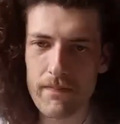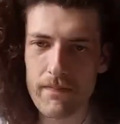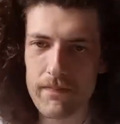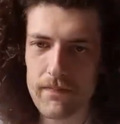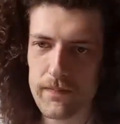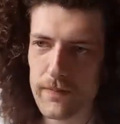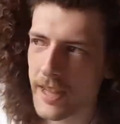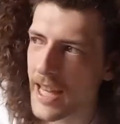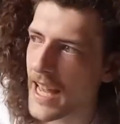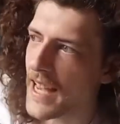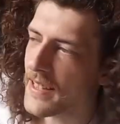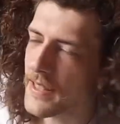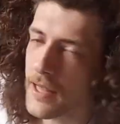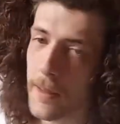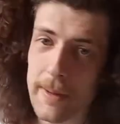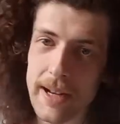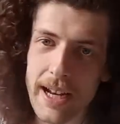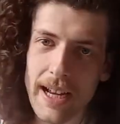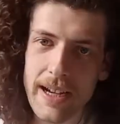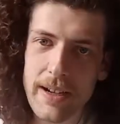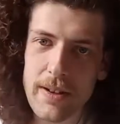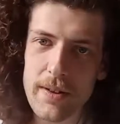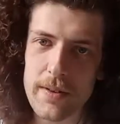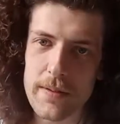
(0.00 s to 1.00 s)
get something
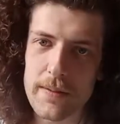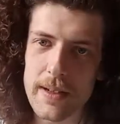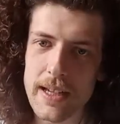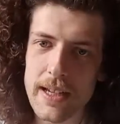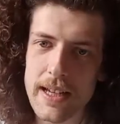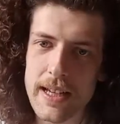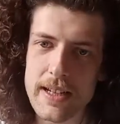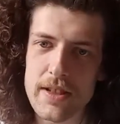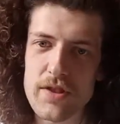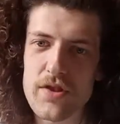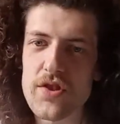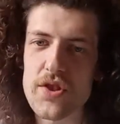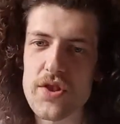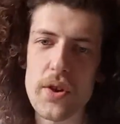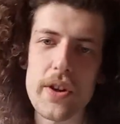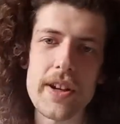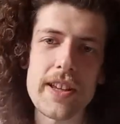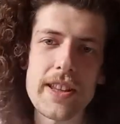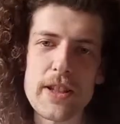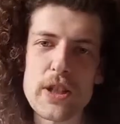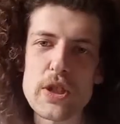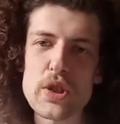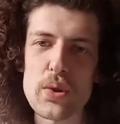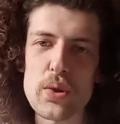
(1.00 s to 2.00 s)
out of it and enjoy
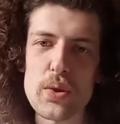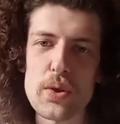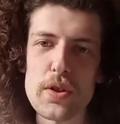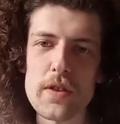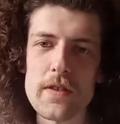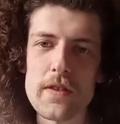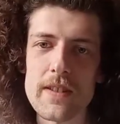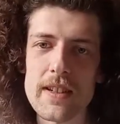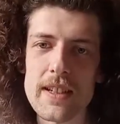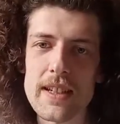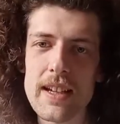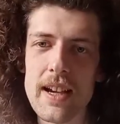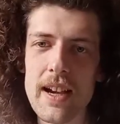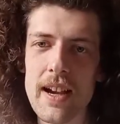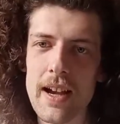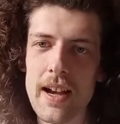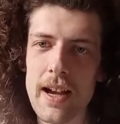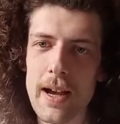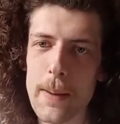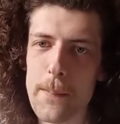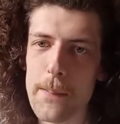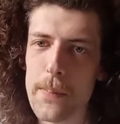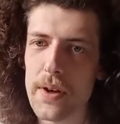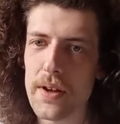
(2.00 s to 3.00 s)
the story,
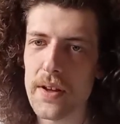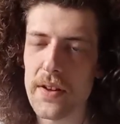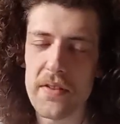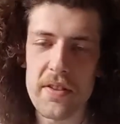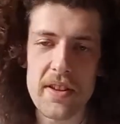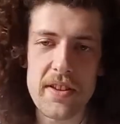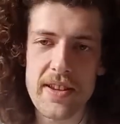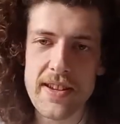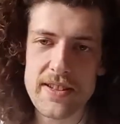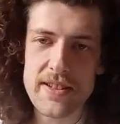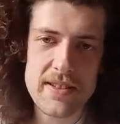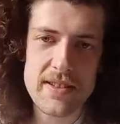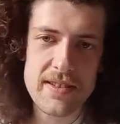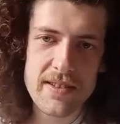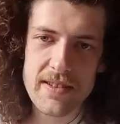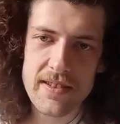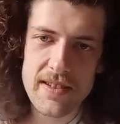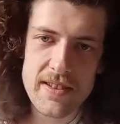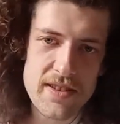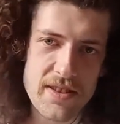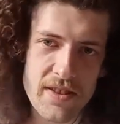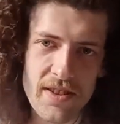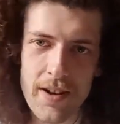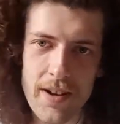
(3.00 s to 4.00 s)
but it's
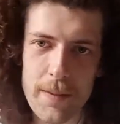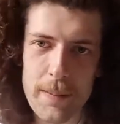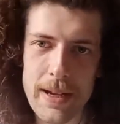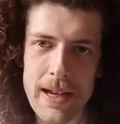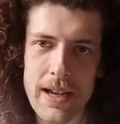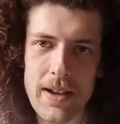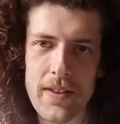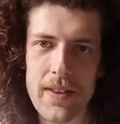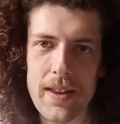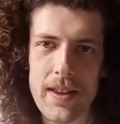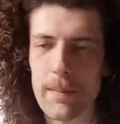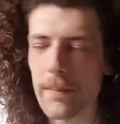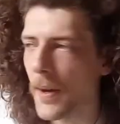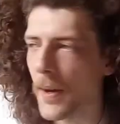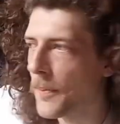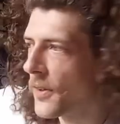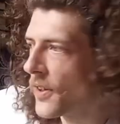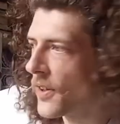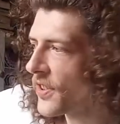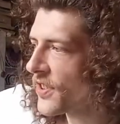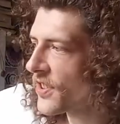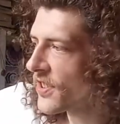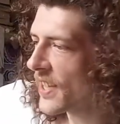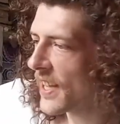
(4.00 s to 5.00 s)
not about them. I'm
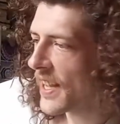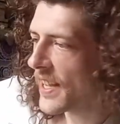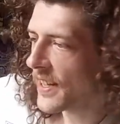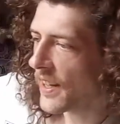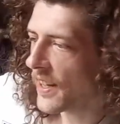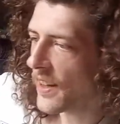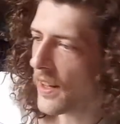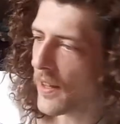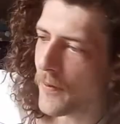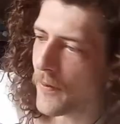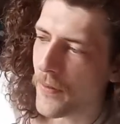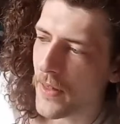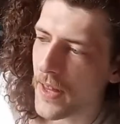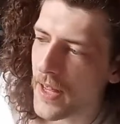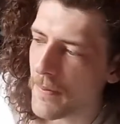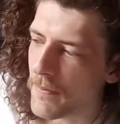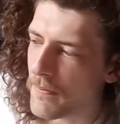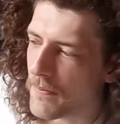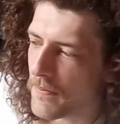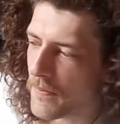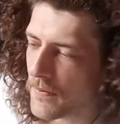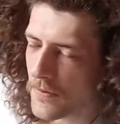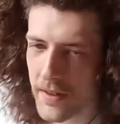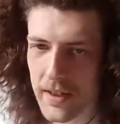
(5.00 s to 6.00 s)
not saying I love
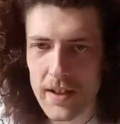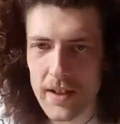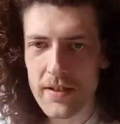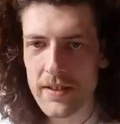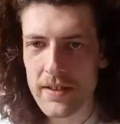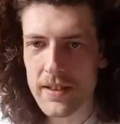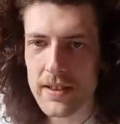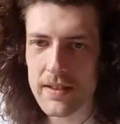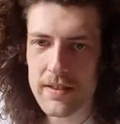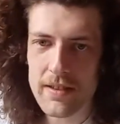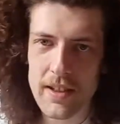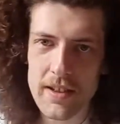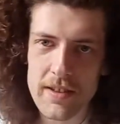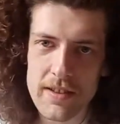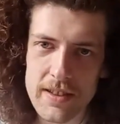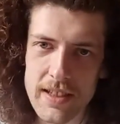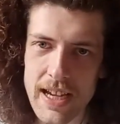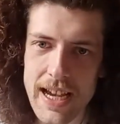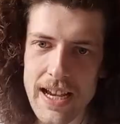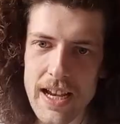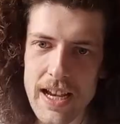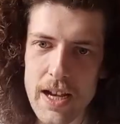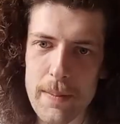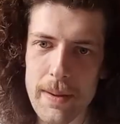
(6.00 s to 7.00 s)
them. Don't
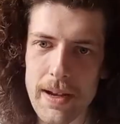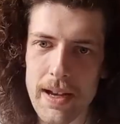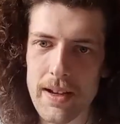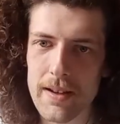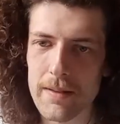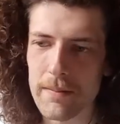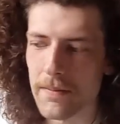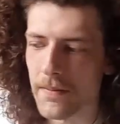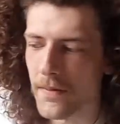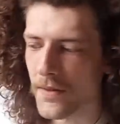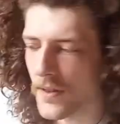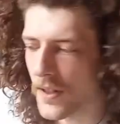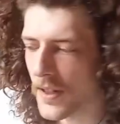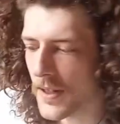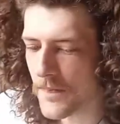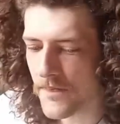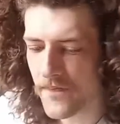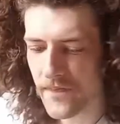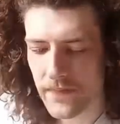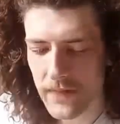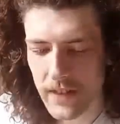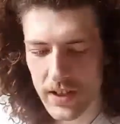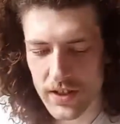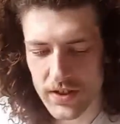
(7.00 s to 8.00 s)
care about them, right?
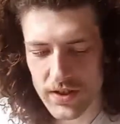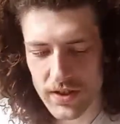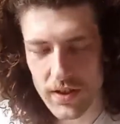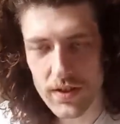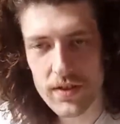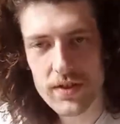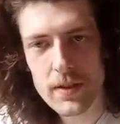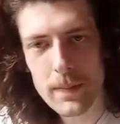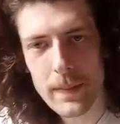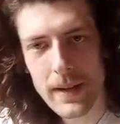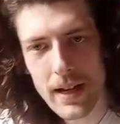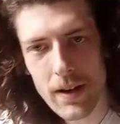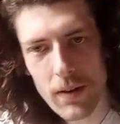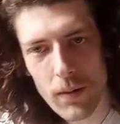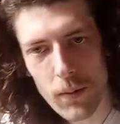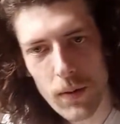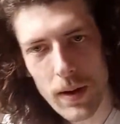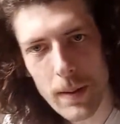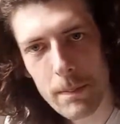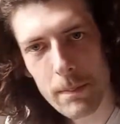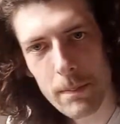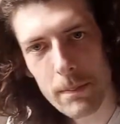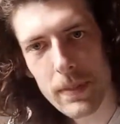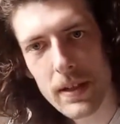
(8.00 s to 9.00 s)
The song's about
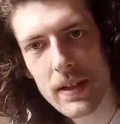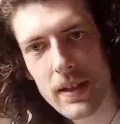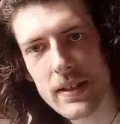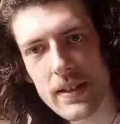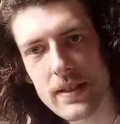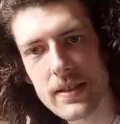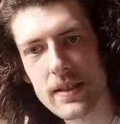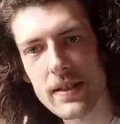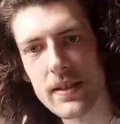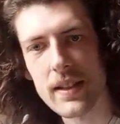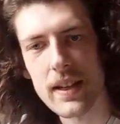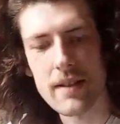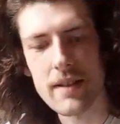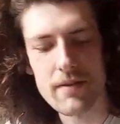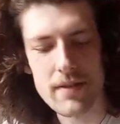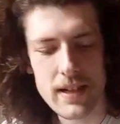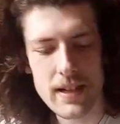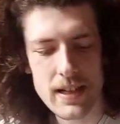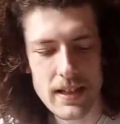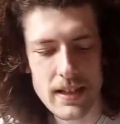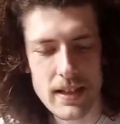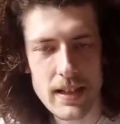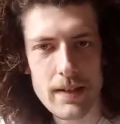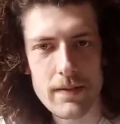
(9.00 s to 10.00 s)
one person that I
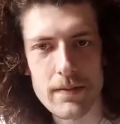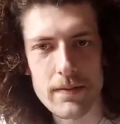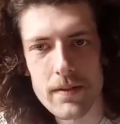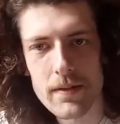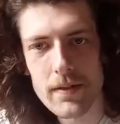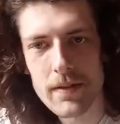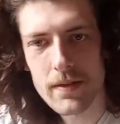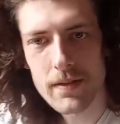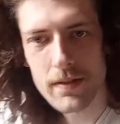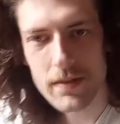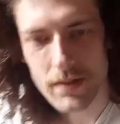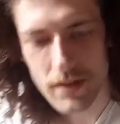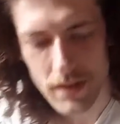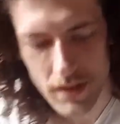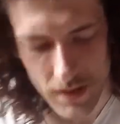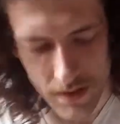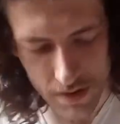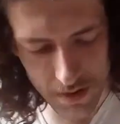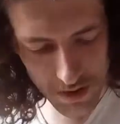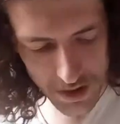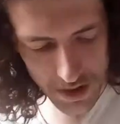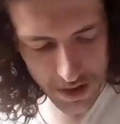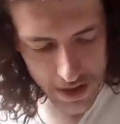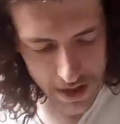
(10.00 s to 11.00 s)
really love, so
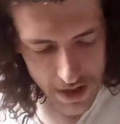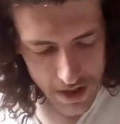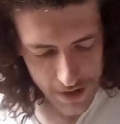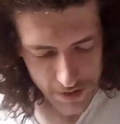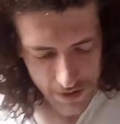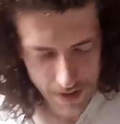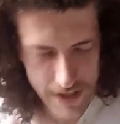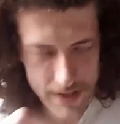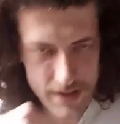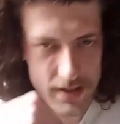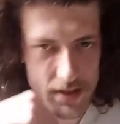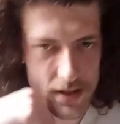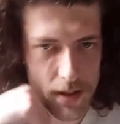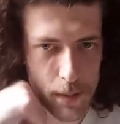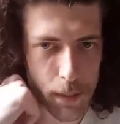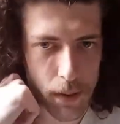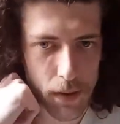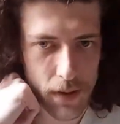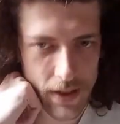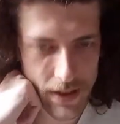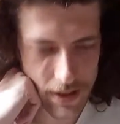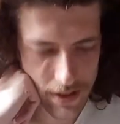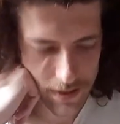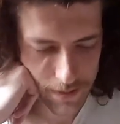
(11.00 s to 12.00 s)
that's the
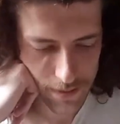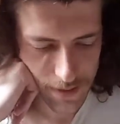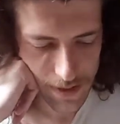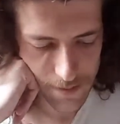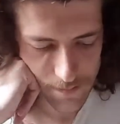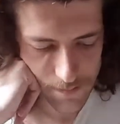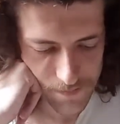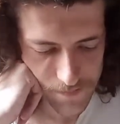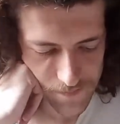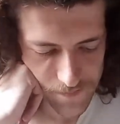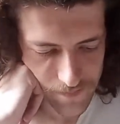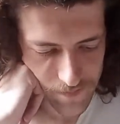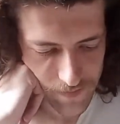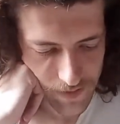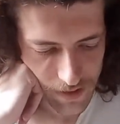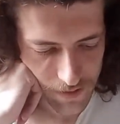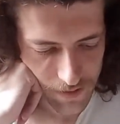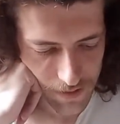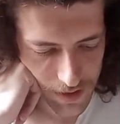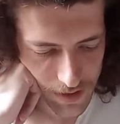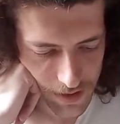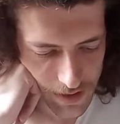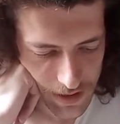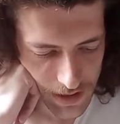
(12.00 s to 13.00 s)
point of it, right?